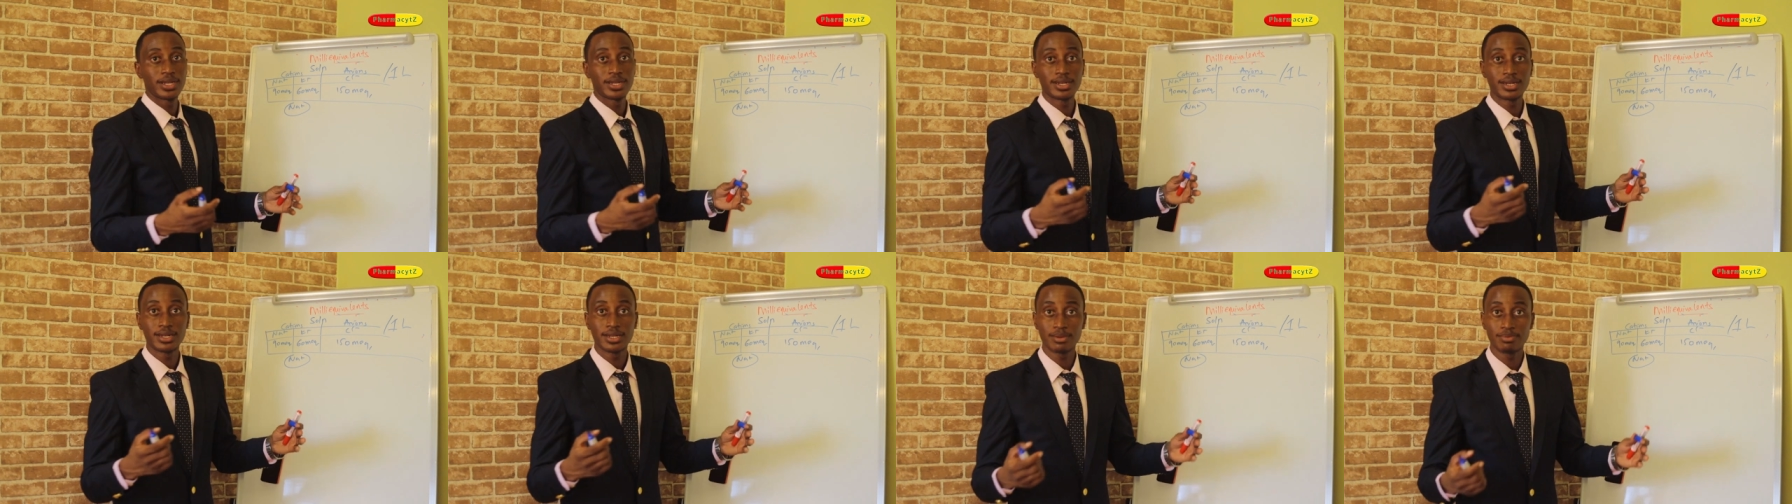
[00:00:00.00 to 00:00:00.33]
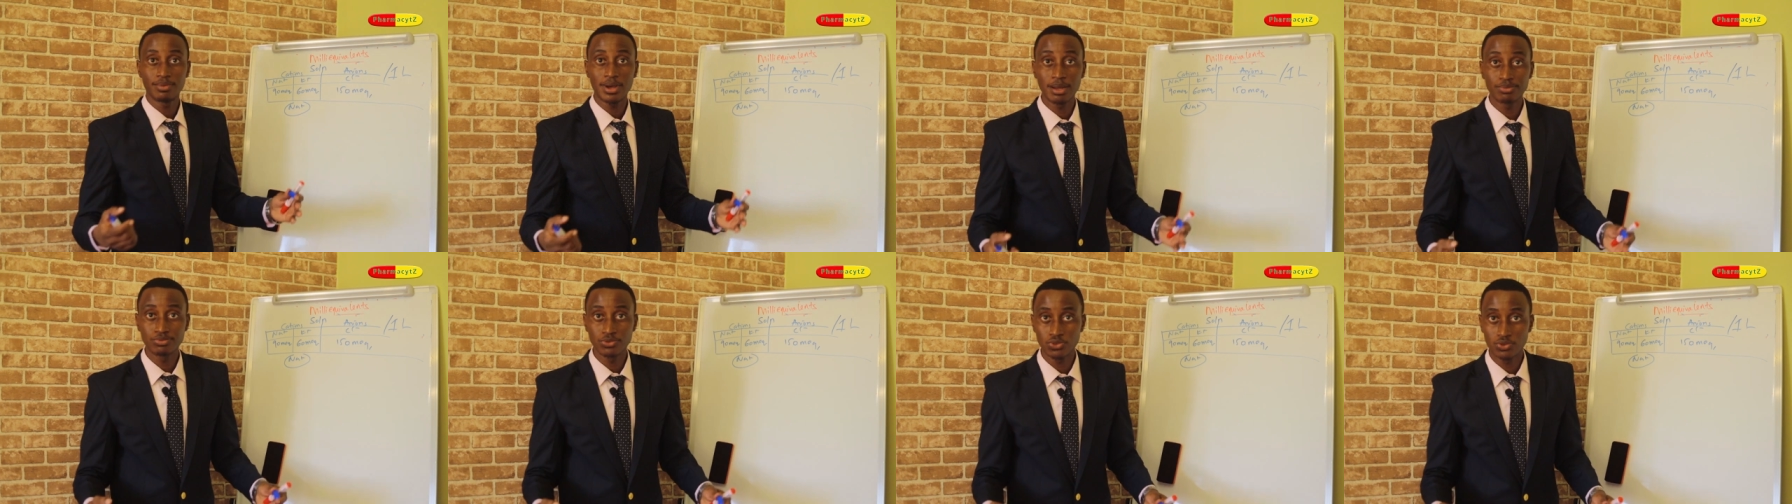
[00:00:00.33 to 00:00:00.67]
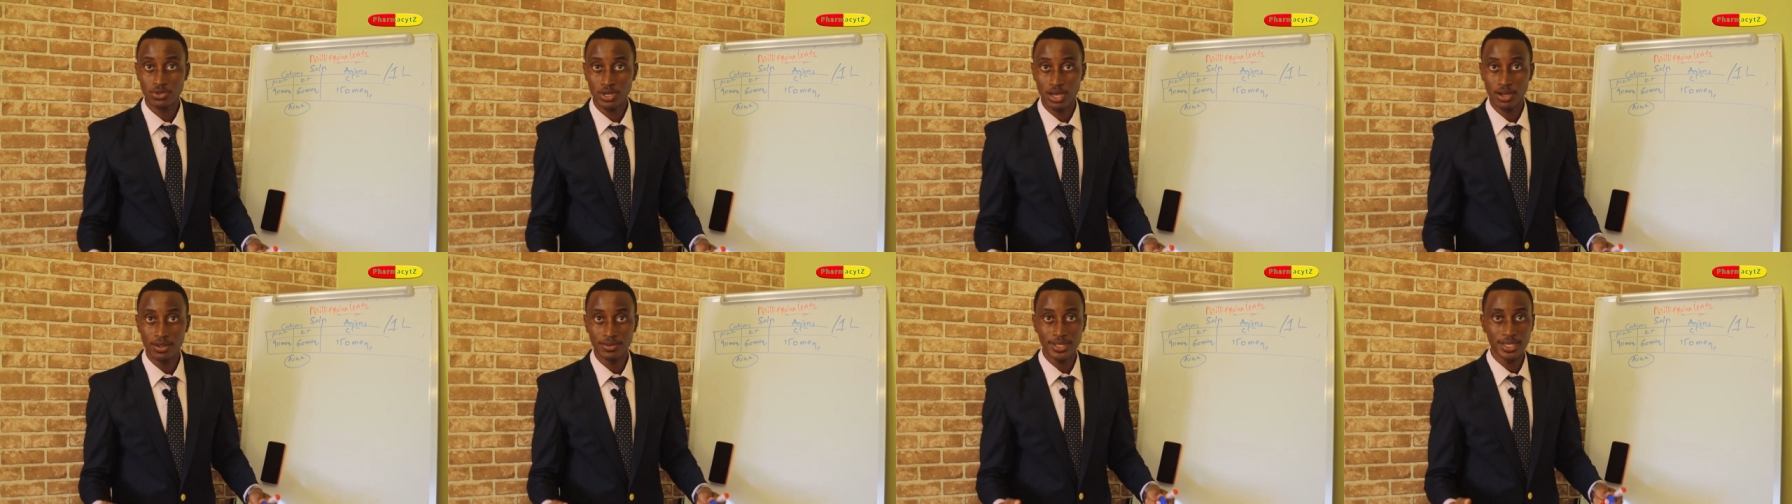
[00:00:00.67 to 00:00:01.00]
And up to
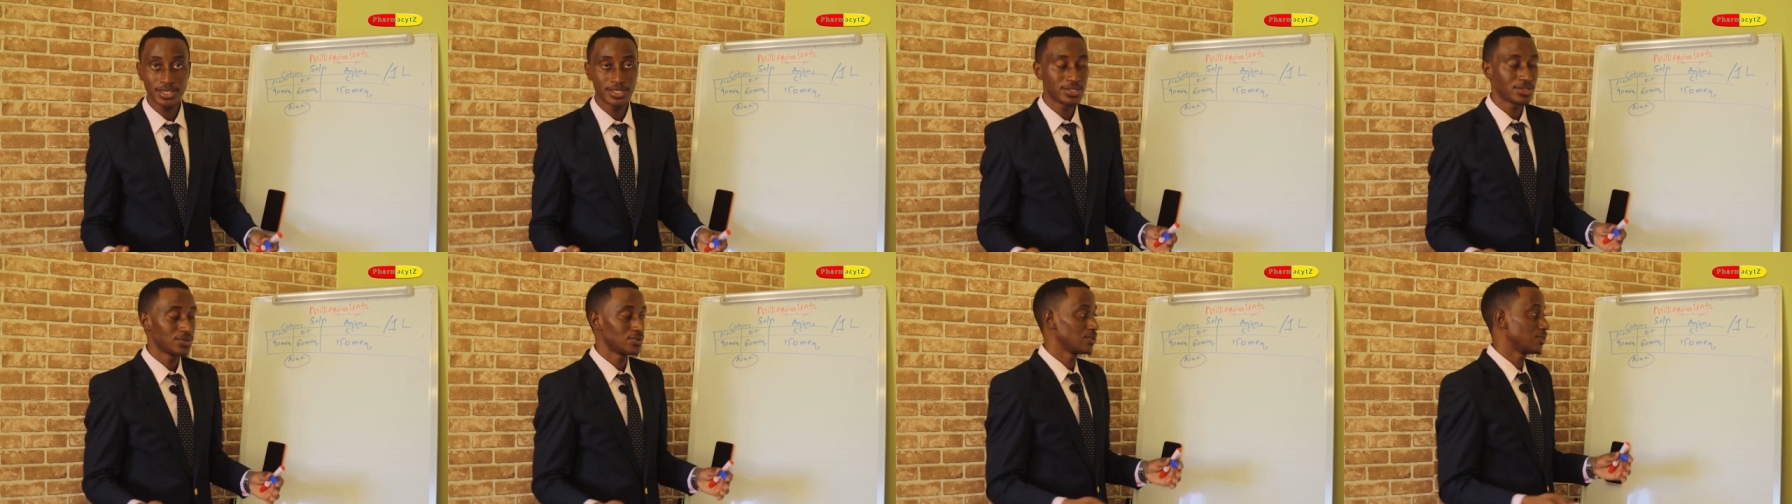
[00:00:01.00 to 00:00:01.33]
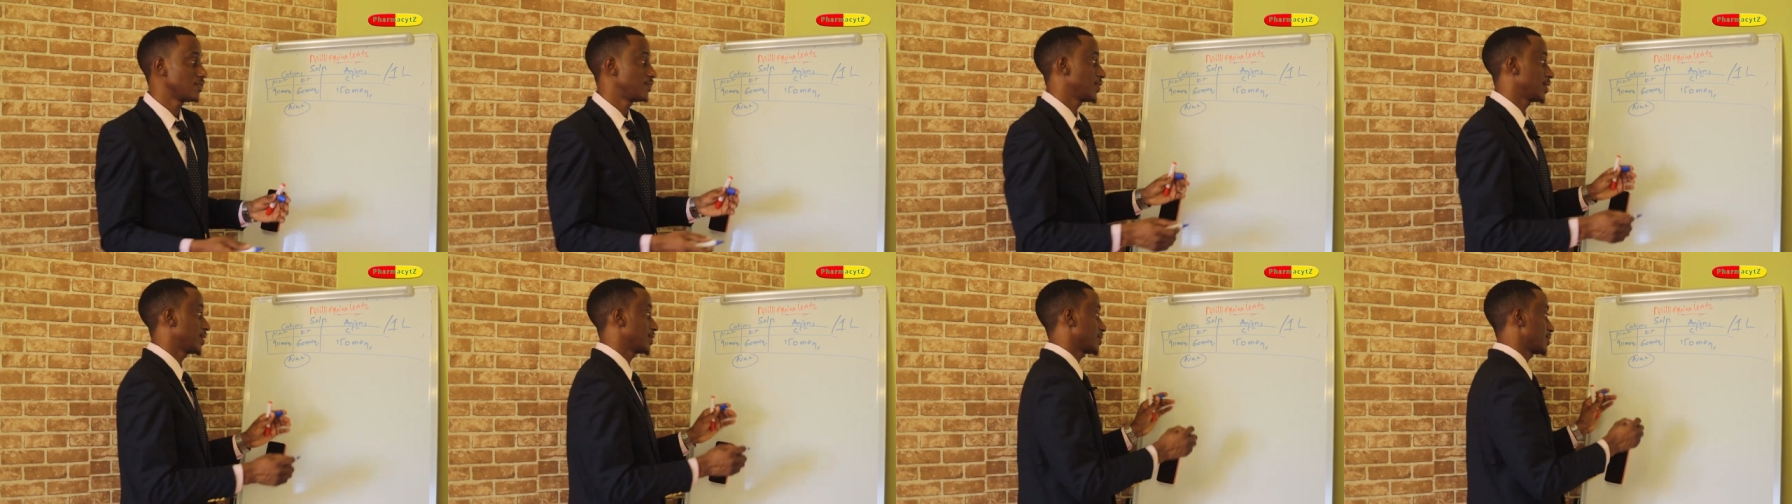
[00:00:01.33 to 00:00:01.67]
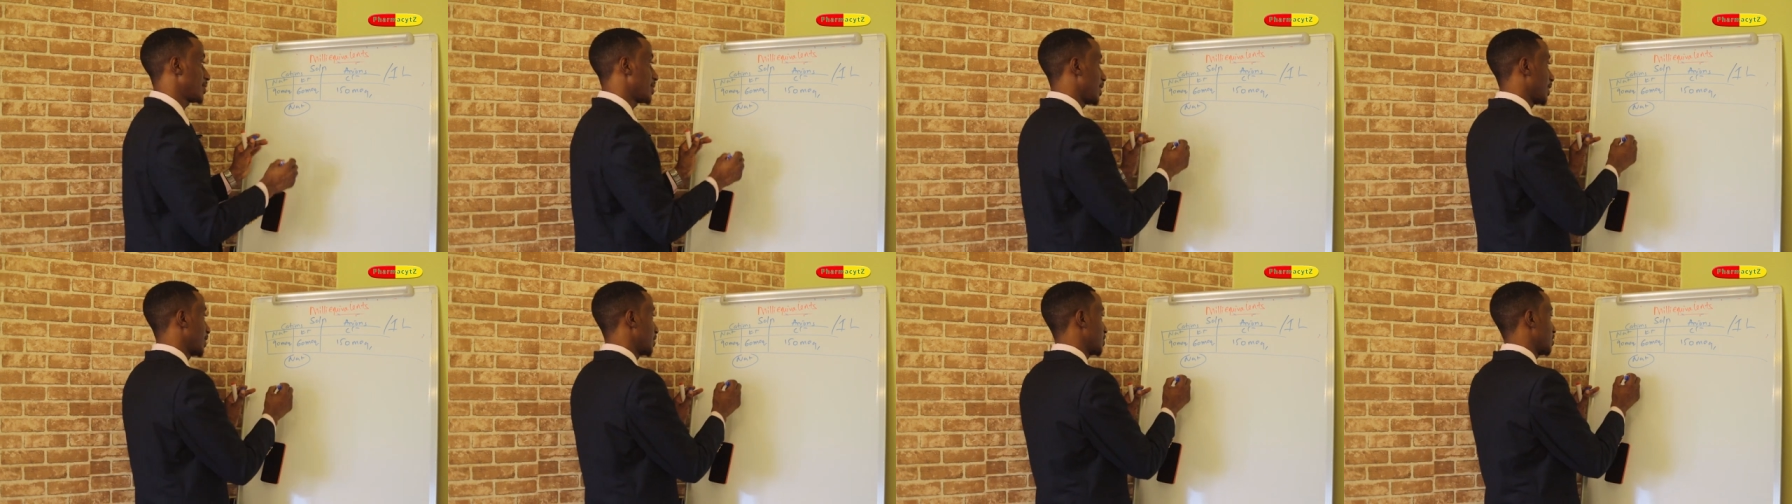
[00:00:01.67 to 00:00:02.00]
now, that is obvious
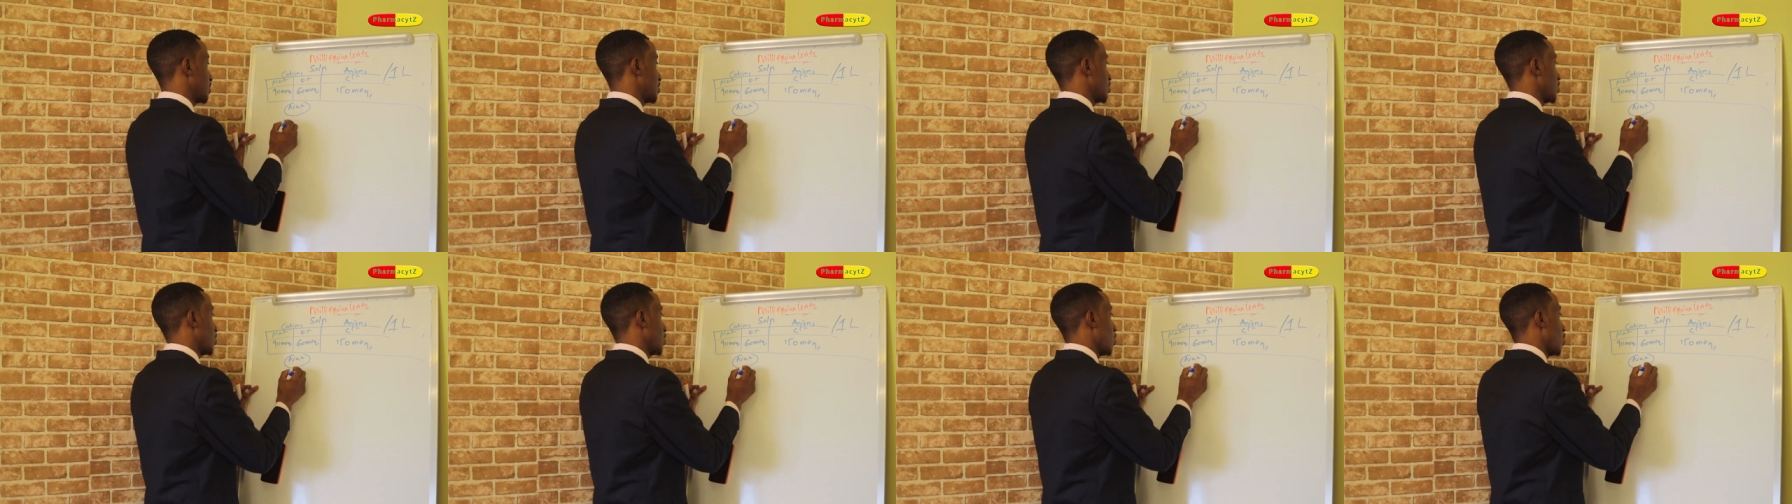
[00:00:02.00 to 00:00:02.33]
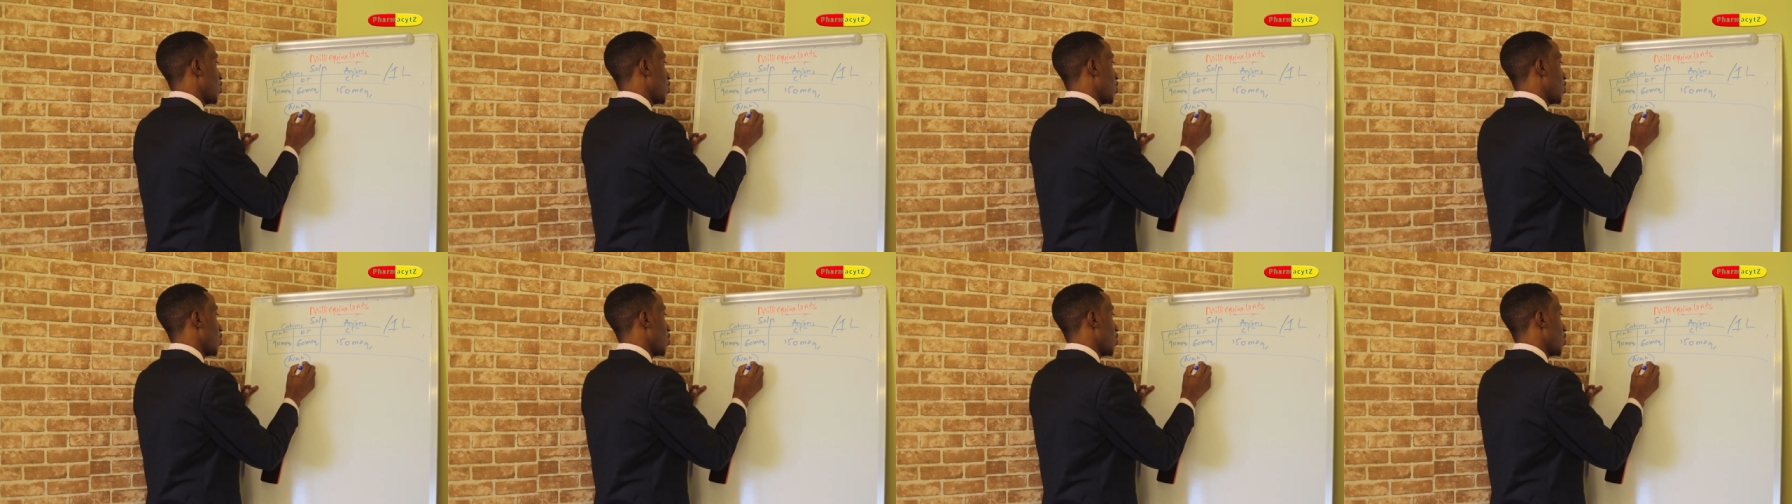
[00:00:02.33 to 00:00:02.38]
that